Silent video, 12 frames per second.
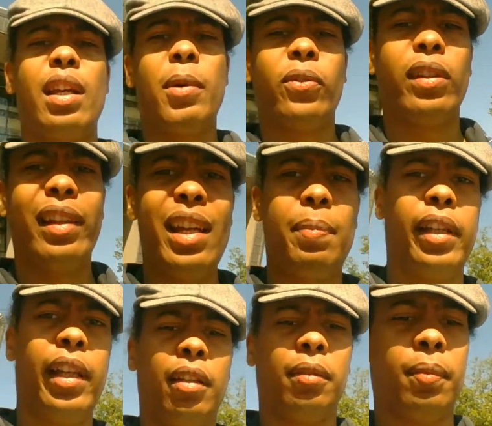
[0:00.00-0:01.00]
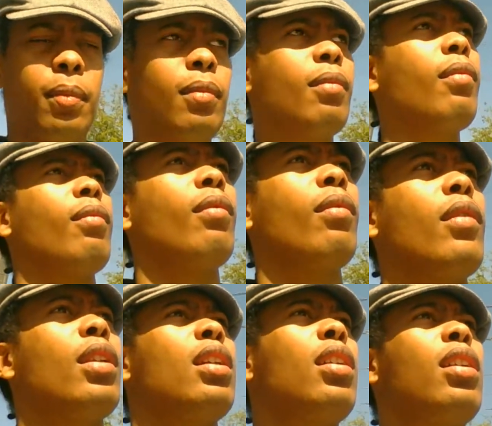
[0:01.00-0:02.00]
about labeling,
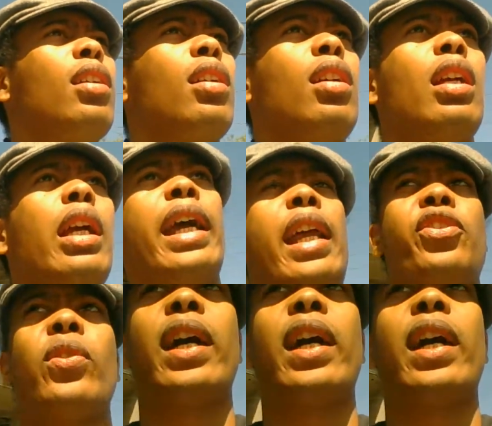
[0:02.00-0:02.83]
and as you